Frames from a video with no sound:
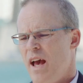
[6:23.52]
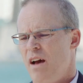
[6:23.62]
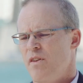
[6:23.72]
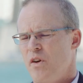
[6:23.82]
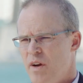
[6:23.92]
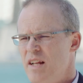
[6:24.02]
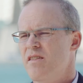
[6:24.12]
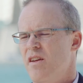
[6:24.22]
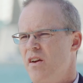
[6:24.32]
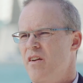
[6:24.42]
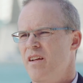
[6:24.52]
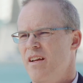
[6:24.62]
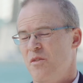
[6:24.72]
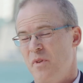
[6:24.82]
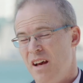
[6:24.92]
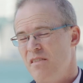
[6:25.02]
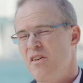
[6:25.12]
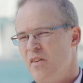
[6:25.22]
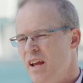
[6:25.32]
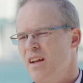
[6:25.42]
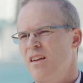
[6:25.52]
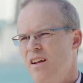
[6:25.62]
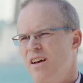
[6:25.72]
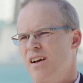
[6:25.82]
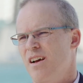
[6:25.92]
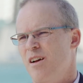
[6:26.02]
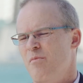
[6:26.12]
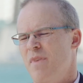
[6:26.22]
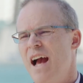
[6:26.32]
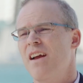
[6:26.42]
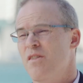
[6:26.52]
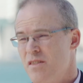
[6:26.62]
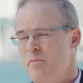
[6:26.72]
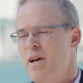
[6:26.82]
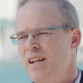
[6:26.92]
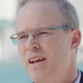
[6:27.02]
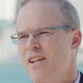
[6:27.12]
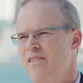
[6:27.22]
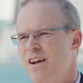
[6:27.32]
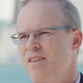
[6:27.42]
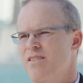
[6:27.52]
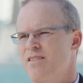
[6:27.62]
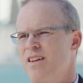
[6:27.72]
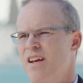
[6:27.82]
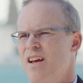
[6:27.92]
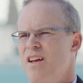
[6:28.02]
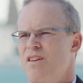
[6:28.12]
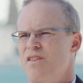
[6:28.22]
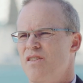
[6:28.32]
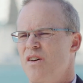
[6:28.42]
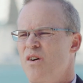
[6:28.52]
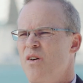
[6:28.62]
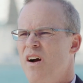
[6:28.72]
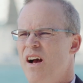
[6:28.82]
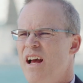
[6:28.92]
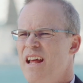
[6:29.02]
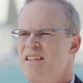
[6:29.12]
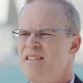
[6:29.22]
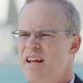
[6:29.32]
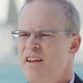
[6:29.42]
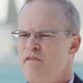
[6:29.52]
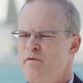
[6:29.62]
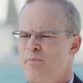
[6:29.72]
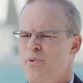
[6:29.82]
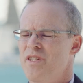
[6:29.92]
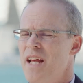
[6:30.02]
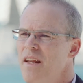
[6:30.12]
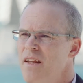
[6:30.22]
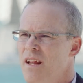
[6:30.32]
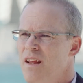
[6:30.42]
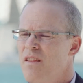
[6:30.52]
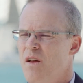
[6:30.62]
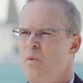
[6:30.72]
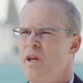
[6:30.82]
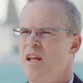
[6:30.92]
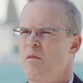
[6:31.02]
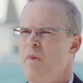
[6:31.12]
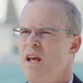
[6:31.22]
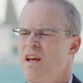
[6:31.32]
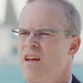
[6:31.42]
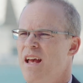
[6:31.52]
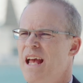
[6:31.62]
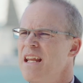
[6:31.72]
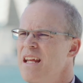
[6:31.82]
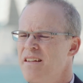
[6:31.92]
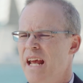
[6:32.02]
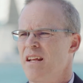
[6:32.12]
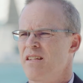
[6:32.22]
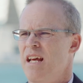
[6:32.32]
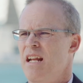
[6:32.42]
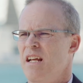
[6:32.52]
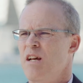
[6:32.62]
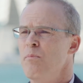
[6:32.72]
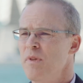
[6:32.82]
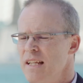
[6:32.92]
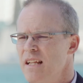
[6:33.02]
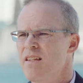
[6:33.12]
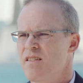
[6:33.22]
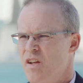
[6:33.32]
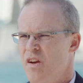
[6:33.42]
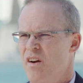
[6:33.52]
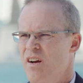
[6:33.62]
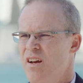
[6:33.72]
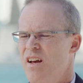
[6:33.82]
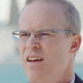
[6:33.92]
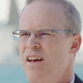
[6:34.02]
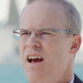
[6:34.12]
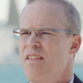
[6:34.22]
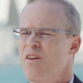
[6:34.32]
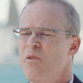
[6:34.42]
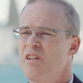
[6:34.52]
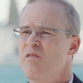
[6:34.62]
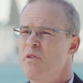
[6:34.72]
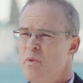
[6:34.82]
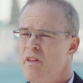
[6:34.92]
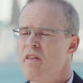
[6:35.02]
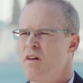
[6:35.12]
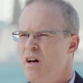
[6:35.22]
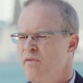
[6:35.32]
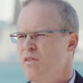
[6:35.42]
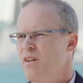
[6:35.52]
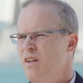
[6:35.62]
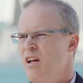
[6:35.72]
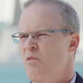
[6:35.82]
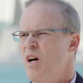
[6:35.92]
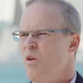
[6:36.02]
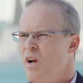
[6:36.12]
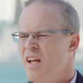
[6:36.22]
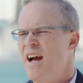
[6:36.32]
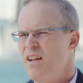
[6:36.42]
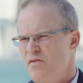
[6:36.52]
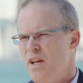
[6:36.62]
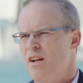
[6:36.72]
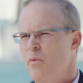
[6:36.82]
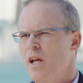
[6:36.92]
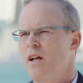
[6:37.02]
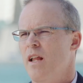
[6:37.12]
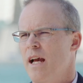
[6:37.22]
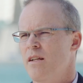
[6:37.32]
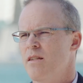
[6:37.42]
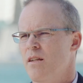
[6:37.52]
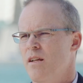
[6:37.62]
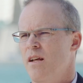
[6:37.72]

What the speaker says: have great security and we have great hackers, the bad kind of hackers. So instead of pretending that we can make any data set completely secure, I think we need to be really thoughtful about what kind of data we collect,